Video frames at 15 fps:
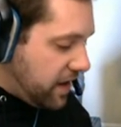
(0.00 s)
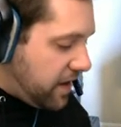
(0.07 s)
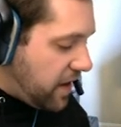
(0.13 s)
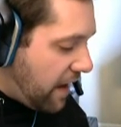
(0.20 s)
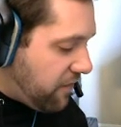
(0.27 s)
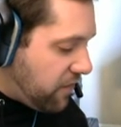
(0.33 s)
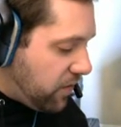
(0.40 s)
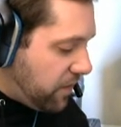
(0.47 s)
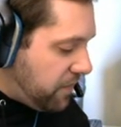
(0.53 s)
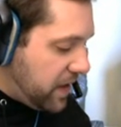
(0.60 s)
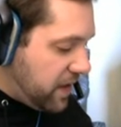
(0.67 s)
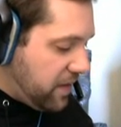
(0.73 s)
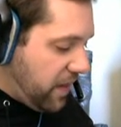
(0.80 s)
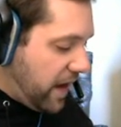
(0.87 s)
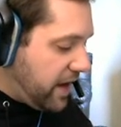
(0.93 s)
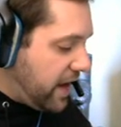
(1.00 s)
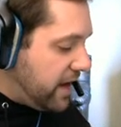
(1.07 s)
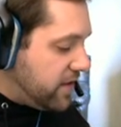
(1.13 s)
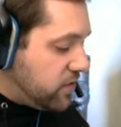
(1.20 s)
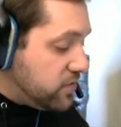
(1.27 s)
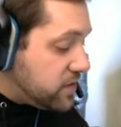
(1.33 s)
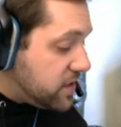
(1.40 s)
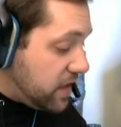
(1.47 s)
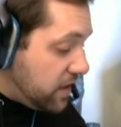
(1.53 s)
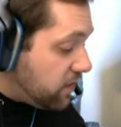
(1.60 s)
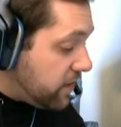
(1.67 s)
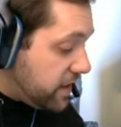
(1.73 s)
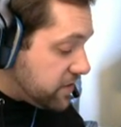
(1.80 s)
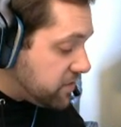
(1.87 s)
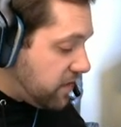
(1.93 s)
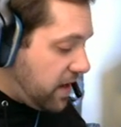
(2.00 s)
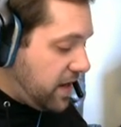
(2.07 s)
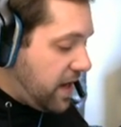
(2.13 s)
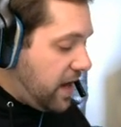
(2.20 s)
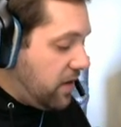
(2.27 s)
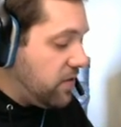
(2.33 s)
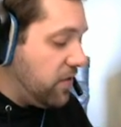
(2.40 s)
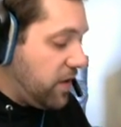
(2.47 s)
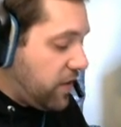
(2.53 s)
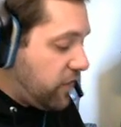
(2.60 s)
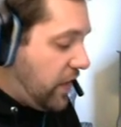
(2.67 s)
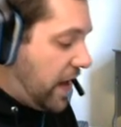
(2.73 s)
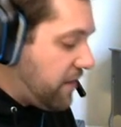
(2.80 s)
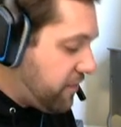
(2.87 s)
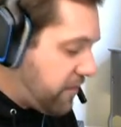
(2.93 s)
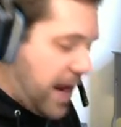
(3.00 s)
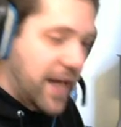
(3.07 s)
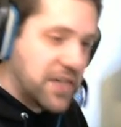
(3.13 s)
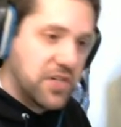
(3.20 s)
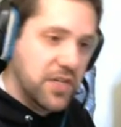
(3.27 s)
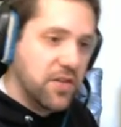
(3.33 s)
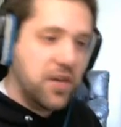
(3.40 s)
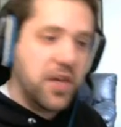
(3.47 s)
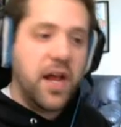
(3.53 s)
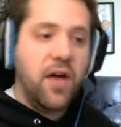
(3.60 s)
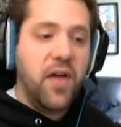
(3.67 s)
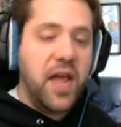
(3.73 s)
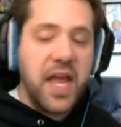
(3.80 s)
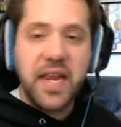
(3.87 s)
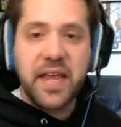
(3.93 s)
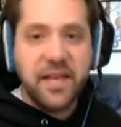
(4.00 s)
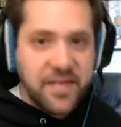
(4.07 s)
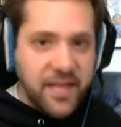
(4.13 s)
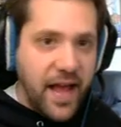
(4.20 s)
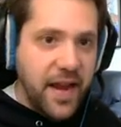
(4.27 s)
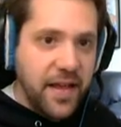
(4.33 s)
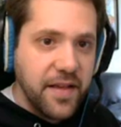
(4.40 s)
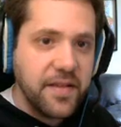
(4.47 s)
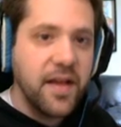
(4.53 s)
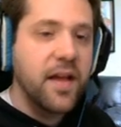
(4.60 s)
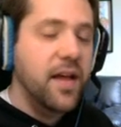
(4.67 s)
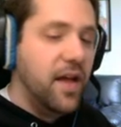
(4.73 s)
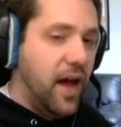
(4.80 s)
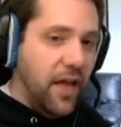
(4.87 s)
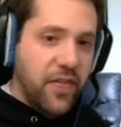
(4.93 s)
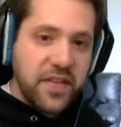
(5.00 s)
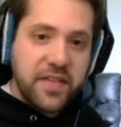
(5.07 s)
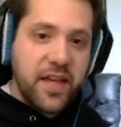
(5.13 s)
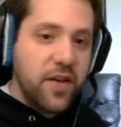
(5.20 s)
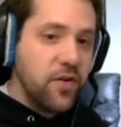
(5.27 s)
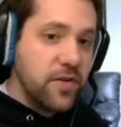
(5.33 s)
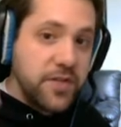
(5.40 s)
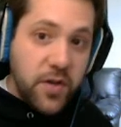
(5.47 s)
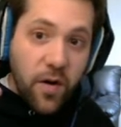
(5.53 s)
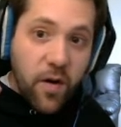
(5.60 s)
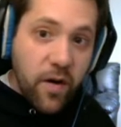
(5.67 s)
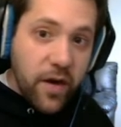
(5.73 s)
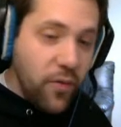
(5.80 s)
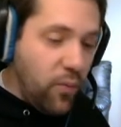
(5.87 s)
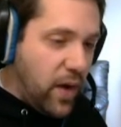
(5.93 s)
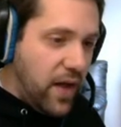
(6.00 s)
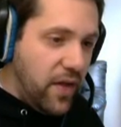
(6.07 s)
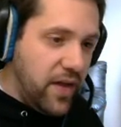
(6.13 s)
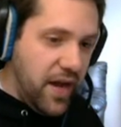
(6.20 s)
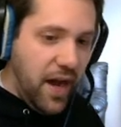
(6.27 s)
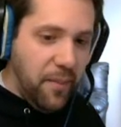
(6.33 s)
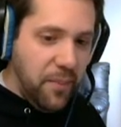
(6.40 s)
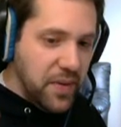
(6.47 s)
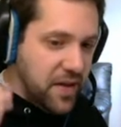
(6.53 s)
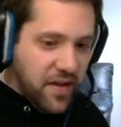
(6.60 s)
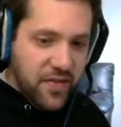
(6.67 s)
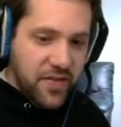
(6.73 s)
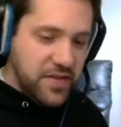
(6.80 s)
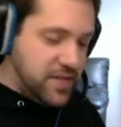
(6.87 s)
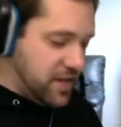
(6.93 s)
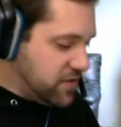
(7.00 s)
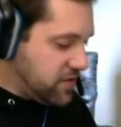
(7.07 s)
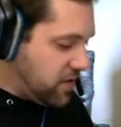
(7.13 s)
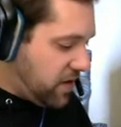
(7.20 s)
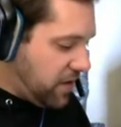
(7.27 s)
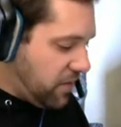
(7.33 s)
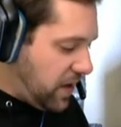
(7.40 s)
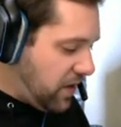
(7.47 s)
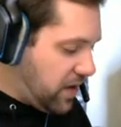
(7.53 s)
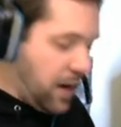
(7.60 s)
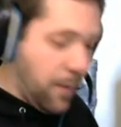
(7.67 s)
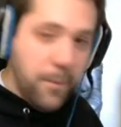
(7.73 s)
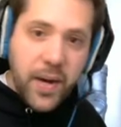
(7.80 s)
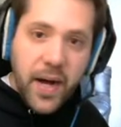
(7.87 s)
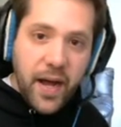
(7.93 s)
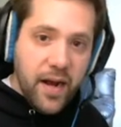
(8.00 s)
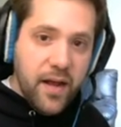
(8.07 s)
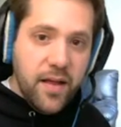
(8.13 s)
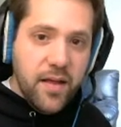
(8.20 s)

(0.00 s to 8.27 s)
everyone being like, are you serious right now? Look at that fraction. Look at how hideous that is. The tears are already welling up. The tears are already welling up. But